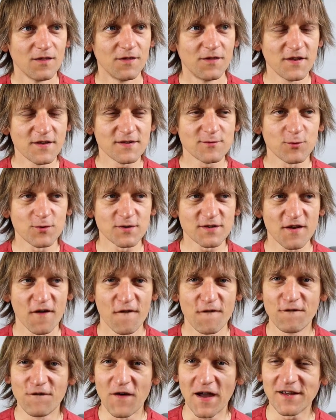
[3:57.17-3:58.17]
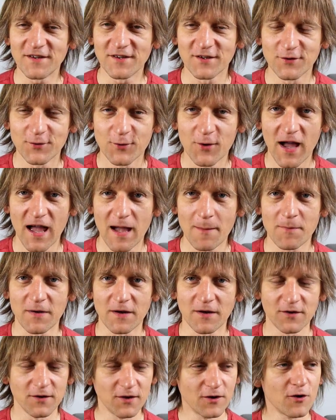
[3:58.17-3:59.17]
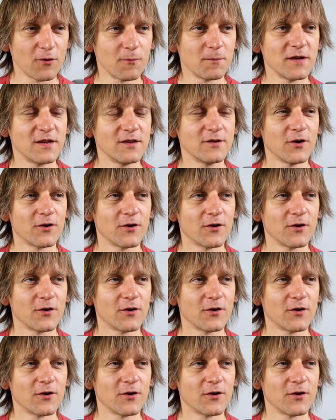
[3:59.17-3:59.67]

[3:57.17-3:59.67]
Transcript: this was fated to happen, you know, me